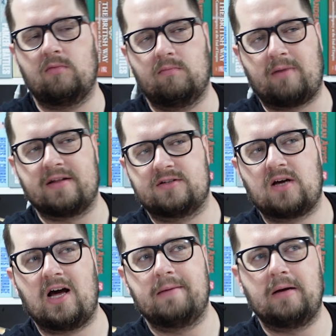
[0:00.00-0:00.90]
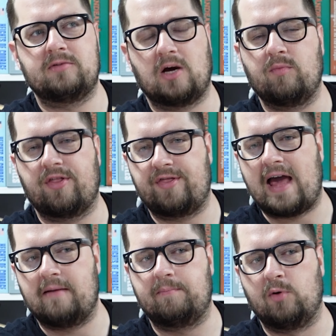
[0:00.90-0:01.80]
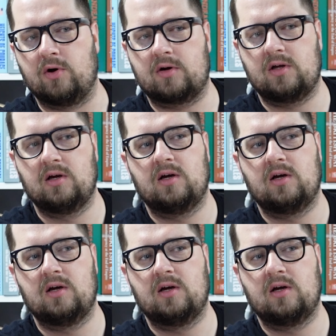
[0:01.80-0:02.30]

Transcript: by the time I'm done with that book